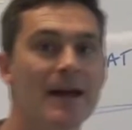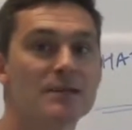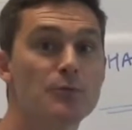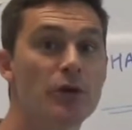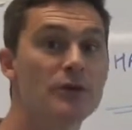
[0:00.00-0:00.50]

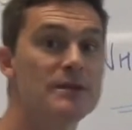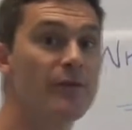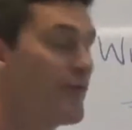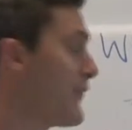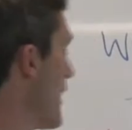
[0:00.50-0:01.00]
it's because
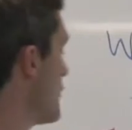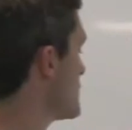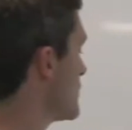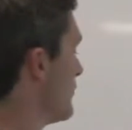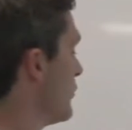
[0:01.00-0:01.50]
they've
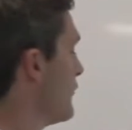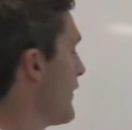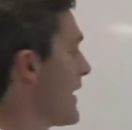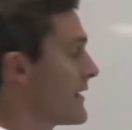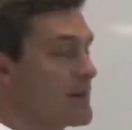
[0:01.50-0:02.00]
failed to
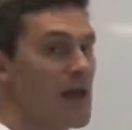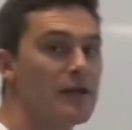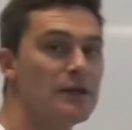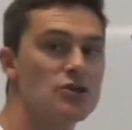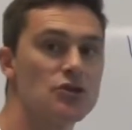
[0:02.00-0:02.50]
move out of
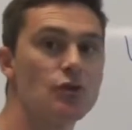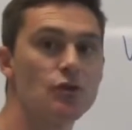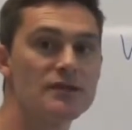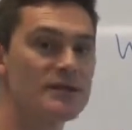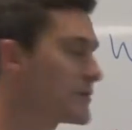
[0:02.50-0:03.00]
that
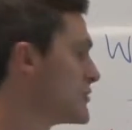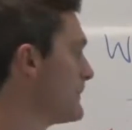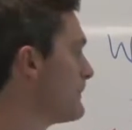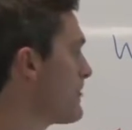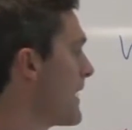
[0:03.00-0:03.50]
initial
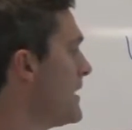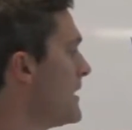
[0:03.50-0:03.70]
section.